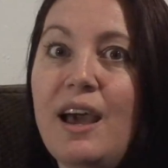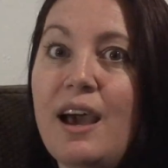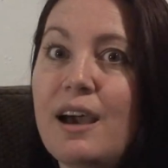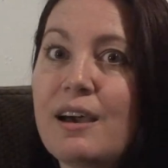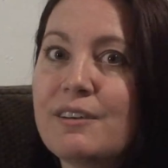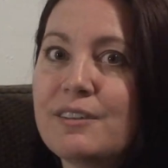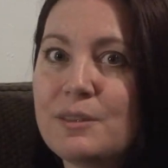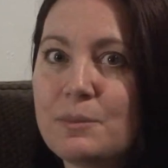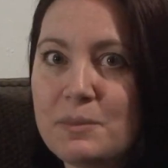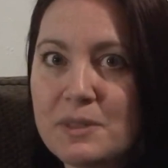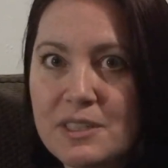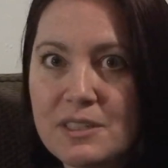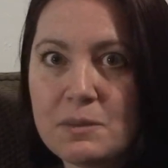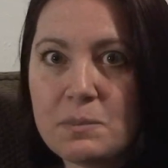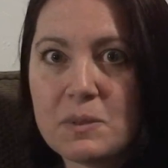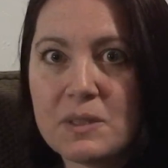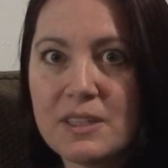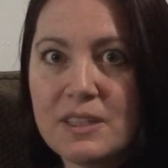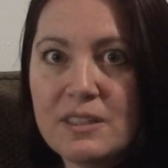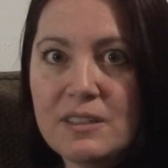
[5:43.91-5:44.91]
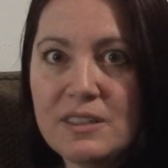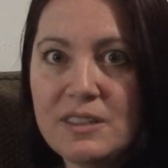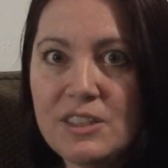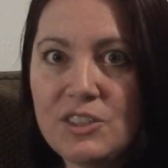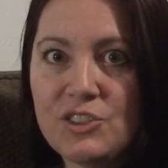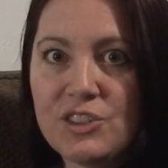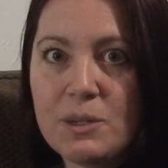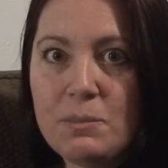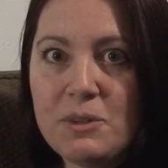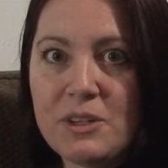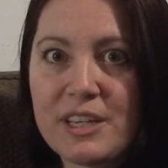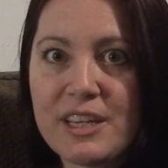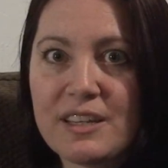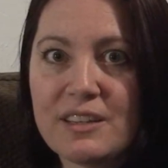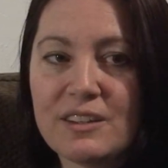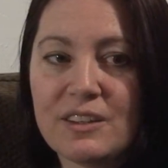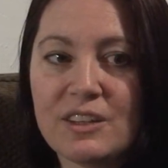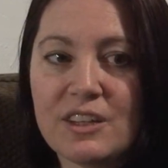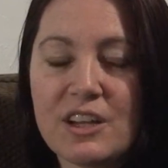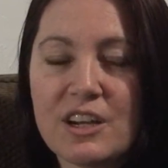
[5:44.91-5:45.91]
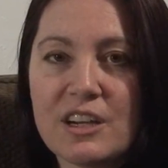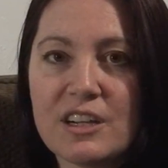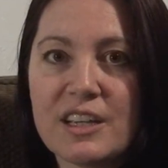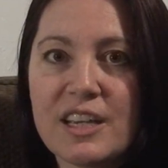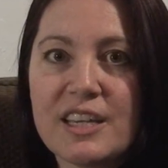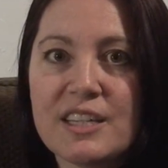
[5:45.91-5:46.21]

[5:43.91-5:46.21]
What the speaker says: How are the bass player and the drummer getting along?